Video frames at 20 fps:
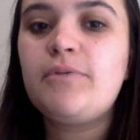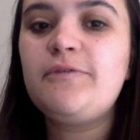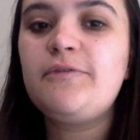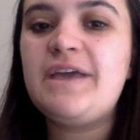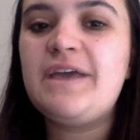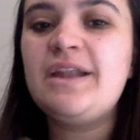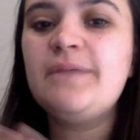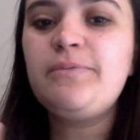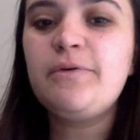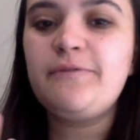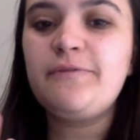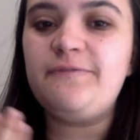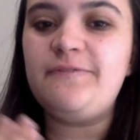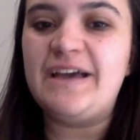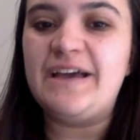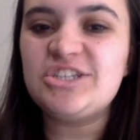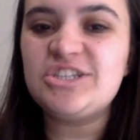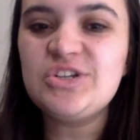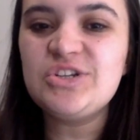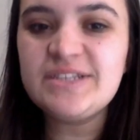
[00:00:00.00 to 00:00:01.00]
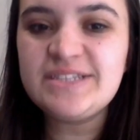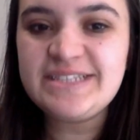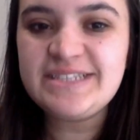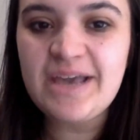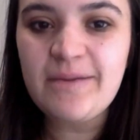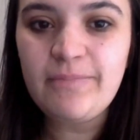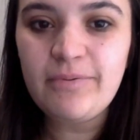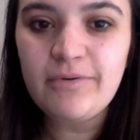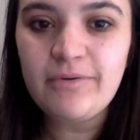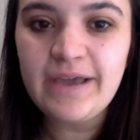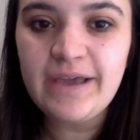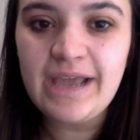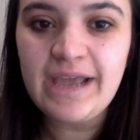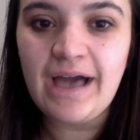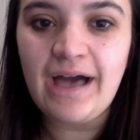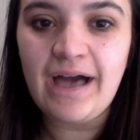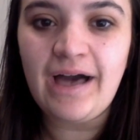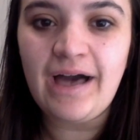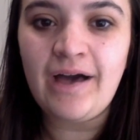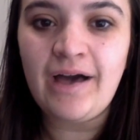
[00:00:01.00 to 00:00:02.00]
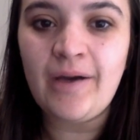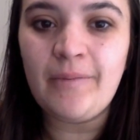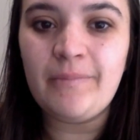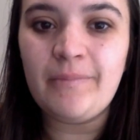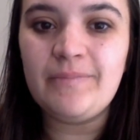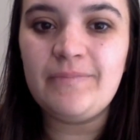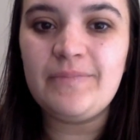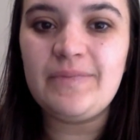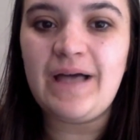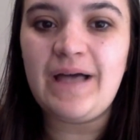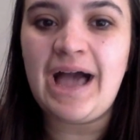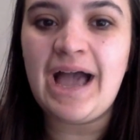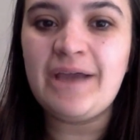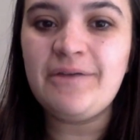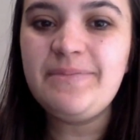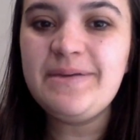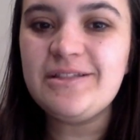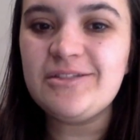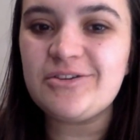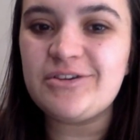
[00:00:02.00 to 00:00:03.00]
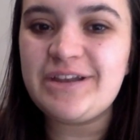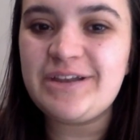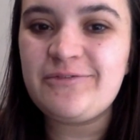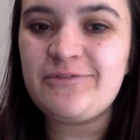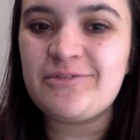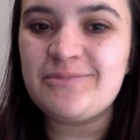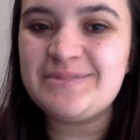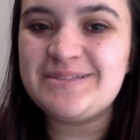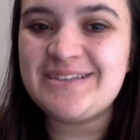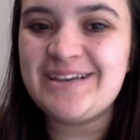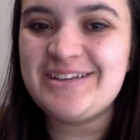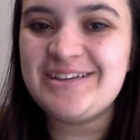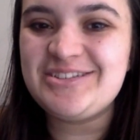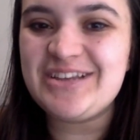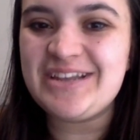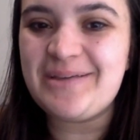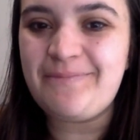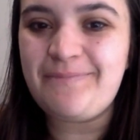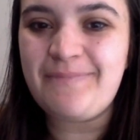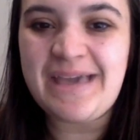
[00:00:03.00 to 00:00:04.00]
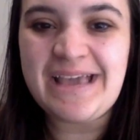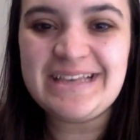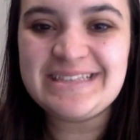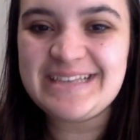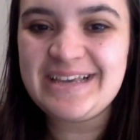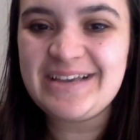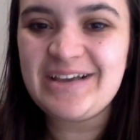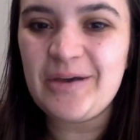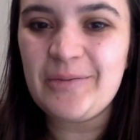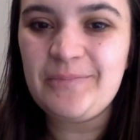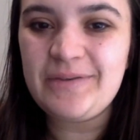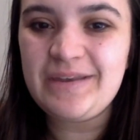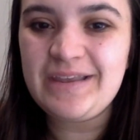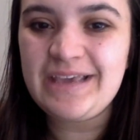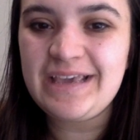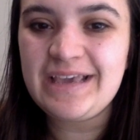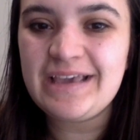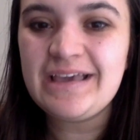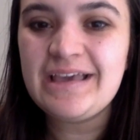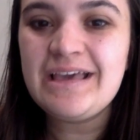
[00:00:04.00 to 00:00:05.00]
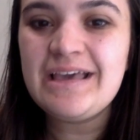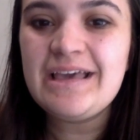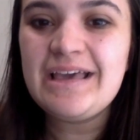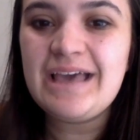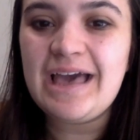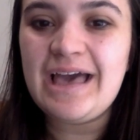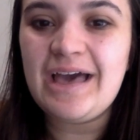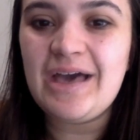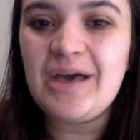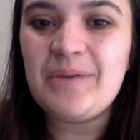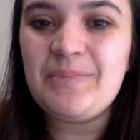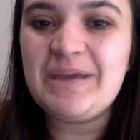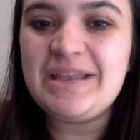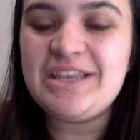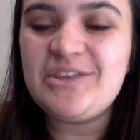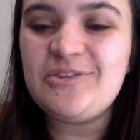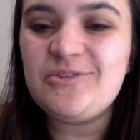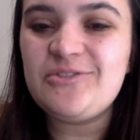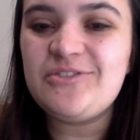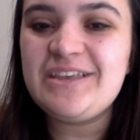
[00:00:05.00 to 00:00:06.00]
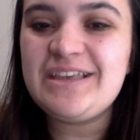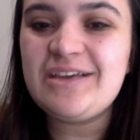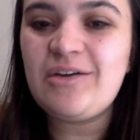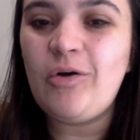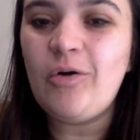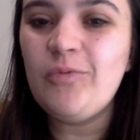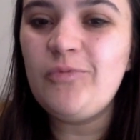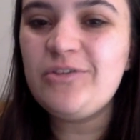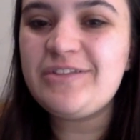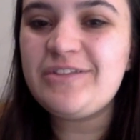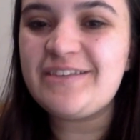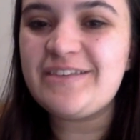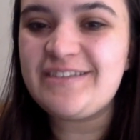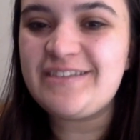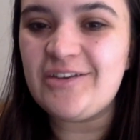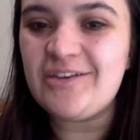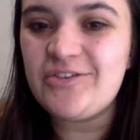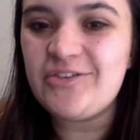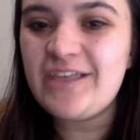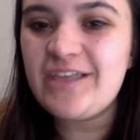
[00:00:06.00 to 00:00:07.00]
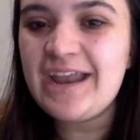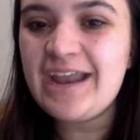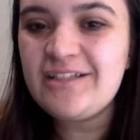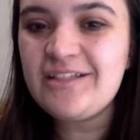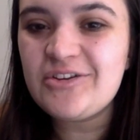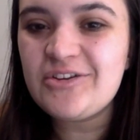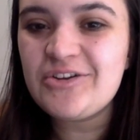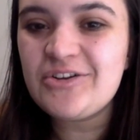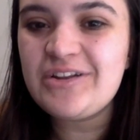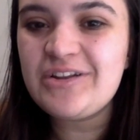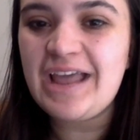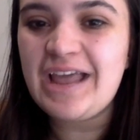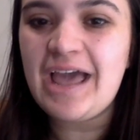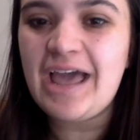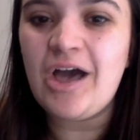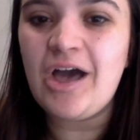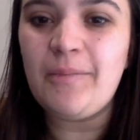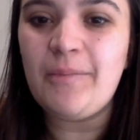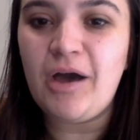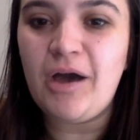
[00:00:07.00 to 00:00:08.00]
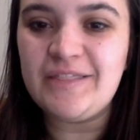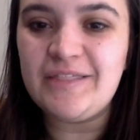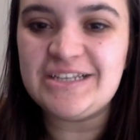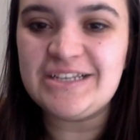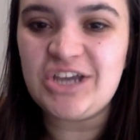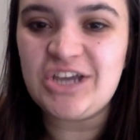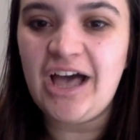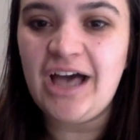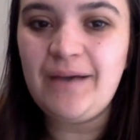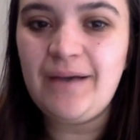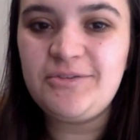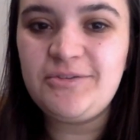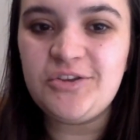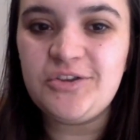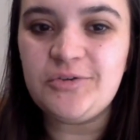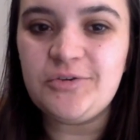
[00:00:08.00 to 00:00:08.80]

In a professional standpoint, I would be learning from such an amazing company and using hopefully the skills that I learn on the job